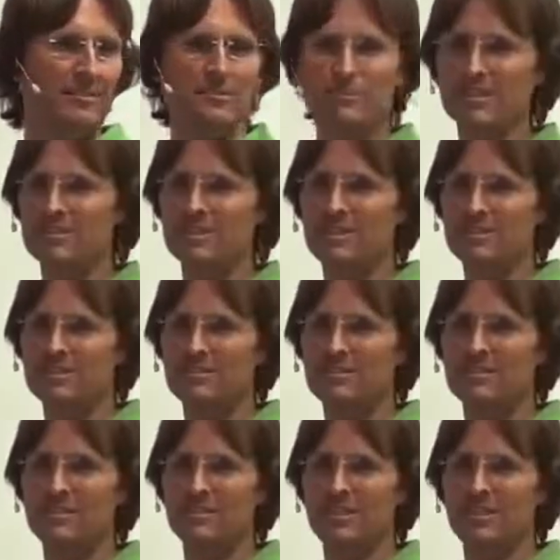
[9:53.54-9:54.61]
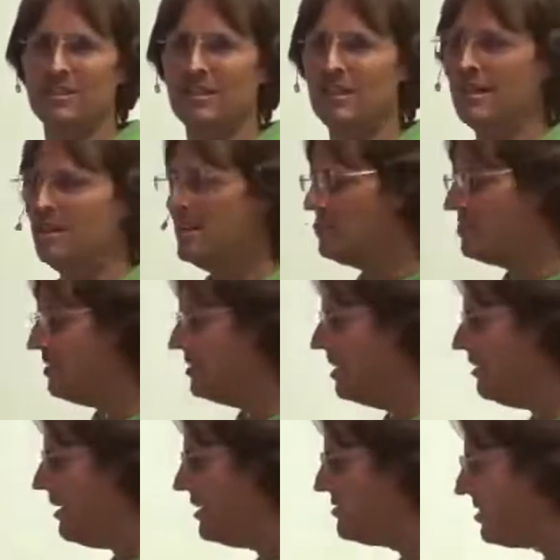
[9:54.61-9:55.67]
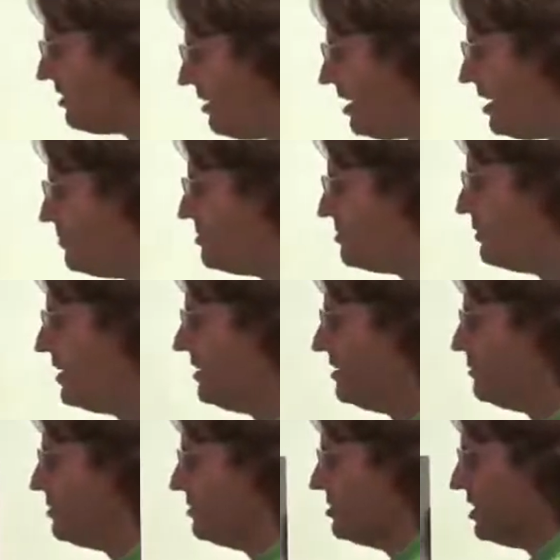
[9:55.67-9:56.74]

Does that make sense? So there are times when the